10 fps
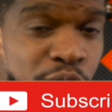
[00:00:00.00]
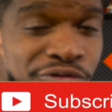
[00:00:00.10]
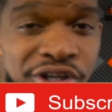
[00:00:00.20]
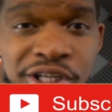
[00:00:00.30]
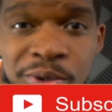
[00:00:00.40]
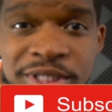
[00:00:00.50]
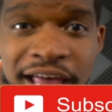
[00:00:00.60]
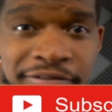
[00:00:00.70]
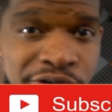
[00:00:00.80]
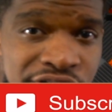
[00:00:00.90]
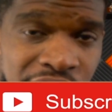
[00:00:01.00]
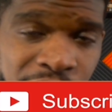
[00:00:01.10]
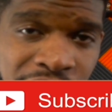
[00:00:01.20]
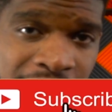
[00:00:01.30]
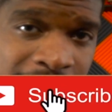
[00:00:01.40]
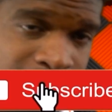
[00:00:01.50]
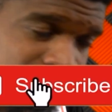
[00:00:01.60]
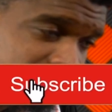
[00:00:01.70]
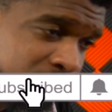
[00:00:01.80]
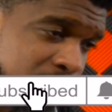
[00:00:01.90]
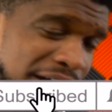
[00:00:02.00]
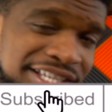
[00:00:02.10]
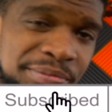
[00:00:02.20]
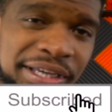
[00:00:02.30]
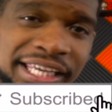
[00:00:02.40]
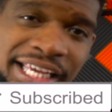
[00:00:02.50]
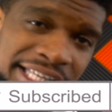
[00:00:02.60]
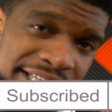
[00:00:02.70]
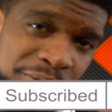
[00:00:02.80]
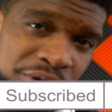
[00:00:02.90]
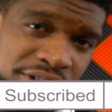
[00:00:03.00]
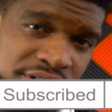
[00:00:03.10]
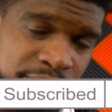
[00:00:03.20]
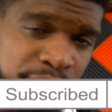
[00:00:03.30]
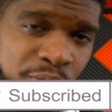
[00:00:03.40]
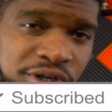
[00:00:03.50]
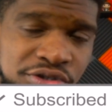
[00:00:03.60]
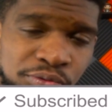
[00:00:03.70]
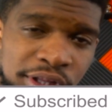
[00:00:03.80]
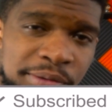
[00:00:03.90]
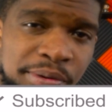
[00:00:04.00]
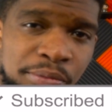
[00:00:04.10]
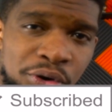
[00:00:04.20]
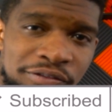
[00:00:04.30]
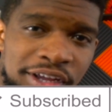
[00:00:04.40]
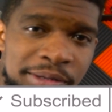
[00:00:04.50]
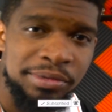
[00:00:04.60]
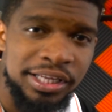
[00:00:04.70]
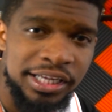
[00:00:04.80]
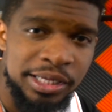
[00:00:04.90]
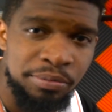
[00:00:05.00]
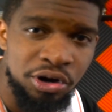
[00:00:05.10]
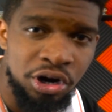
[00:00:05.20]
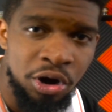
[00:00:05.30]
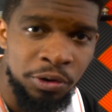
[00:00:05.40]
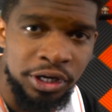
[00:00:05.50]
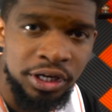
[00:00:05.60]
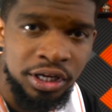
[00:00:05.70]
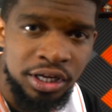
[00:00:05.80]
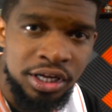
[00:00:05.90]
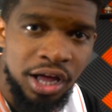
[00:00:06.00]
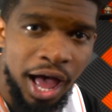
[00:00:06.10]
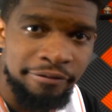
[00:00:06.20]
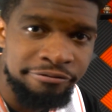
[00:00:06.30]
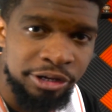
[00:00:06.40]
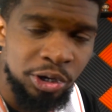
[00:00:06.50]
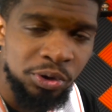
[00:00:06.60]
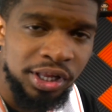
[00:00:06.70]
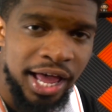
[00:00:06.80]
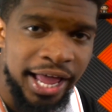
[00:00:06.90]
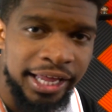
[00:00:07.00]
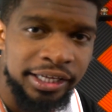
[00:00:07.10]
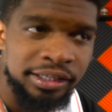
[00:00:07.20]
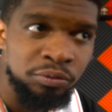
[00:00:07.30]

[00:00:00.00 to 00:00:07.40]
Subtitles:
do videos every single day. You guys have been killing it with the support. It's really been motivating me to keep on going. I feel like